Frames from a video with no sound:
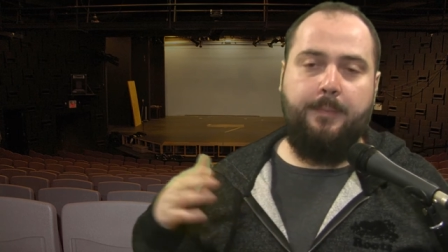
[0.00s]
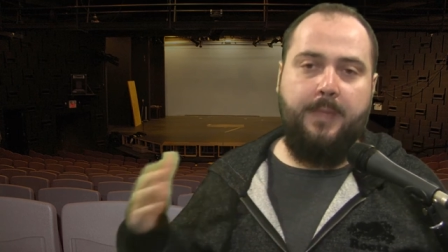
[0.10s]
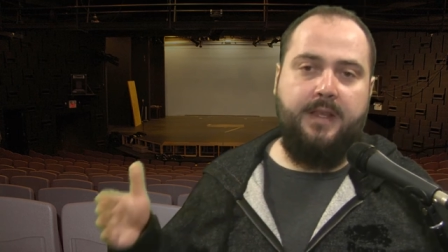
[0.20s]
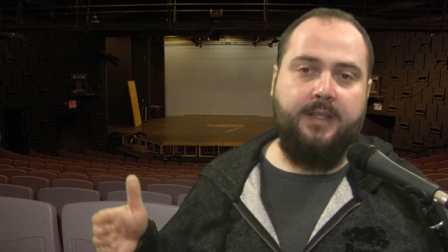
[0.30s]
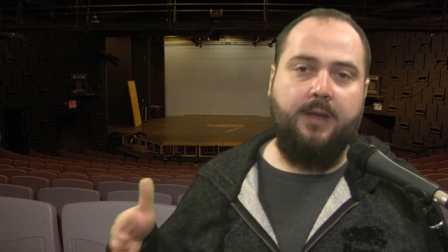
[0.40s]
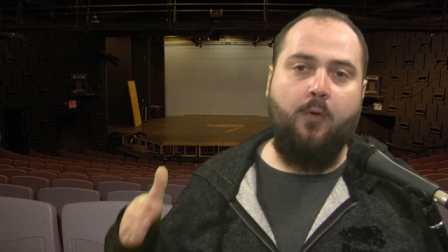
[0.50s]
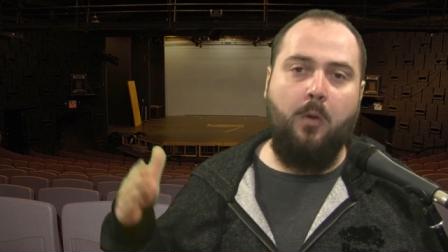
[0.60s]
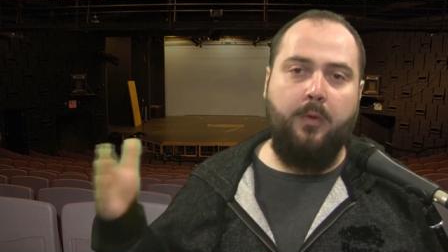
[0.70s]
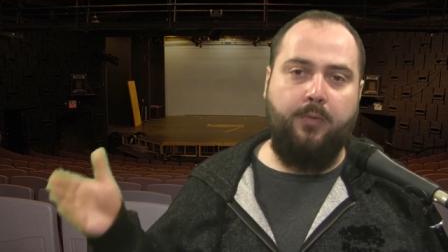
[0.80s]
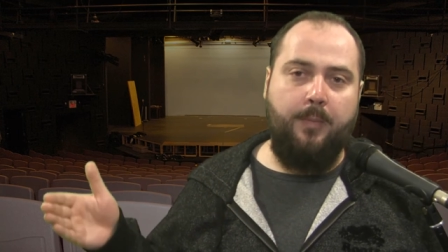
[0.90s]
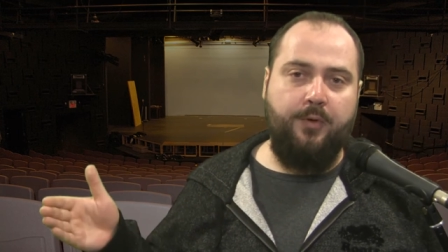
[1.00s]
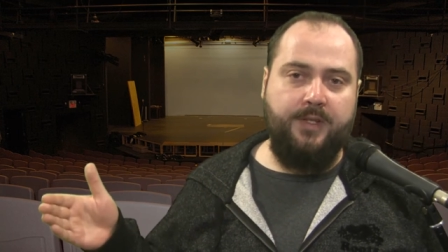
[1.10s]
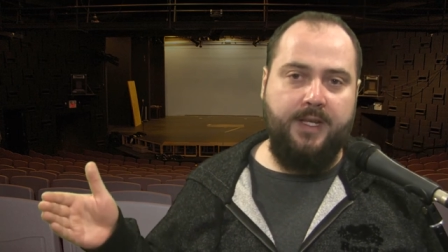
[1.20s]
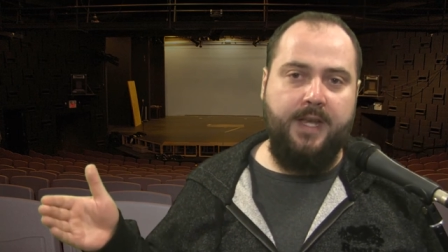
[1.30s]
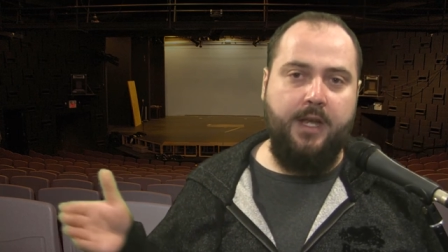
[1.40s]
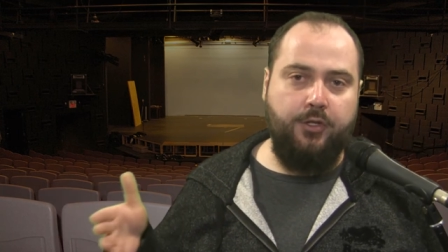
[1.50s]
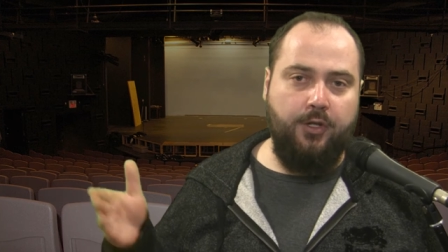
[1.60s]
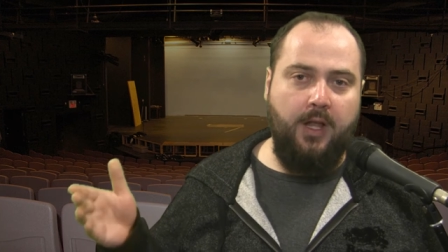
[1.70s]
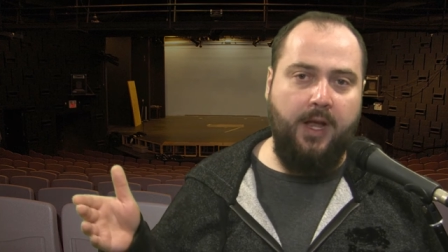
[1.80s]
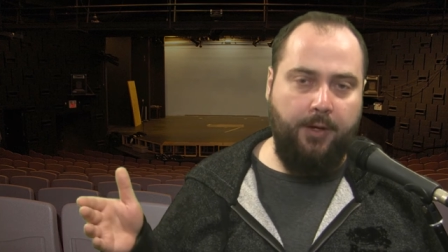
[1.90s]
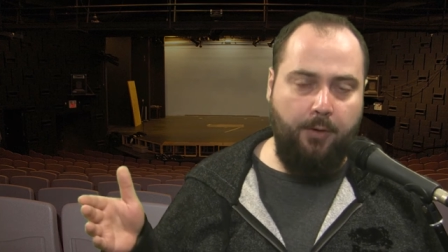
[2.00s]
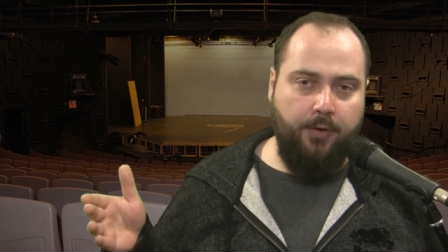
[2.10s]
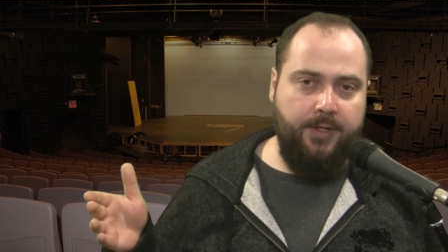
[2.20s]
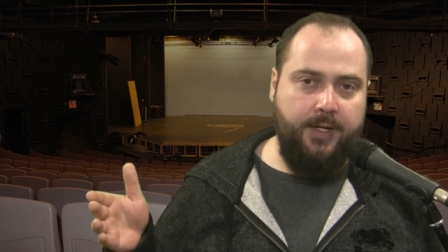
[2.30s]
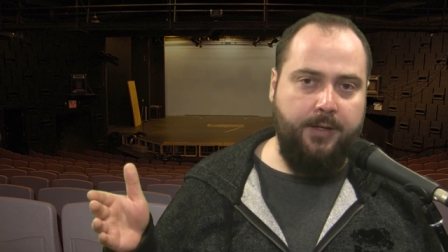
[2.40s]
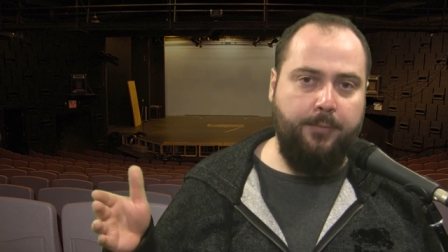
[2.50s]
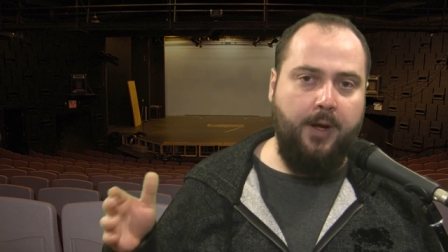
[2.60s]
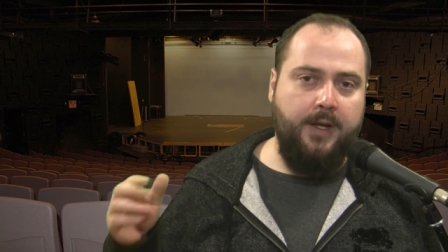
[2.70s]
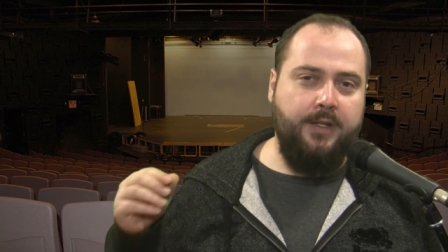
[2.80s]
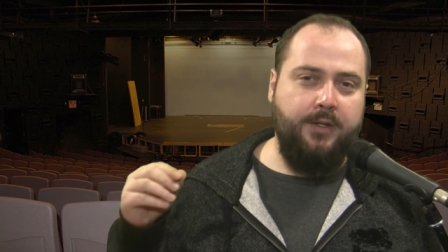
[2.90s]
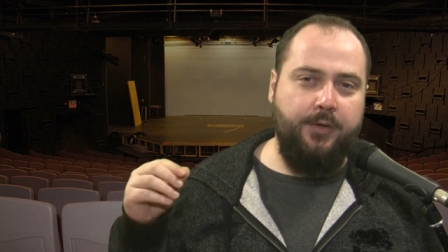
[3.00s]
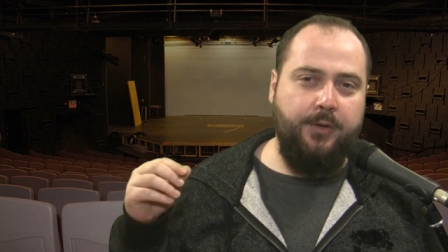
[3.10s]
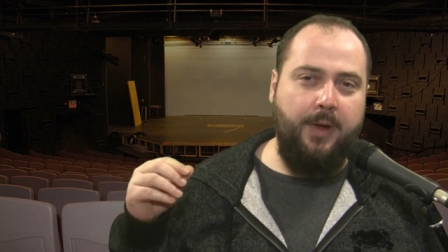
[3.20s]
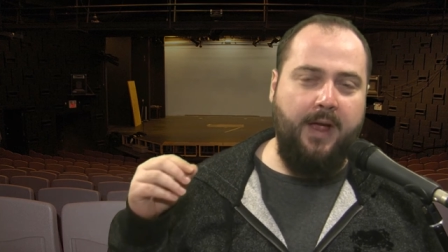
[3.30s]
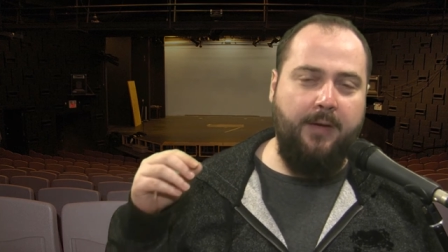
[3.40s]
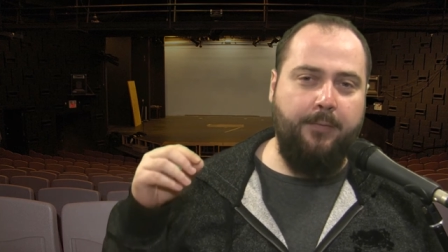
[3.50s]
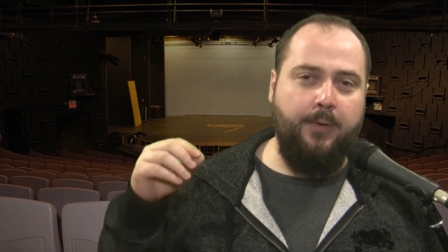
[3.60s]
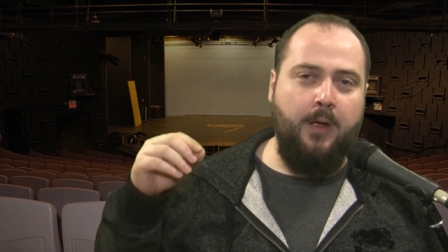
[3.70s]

is a form of representational hierarchy, right? So you have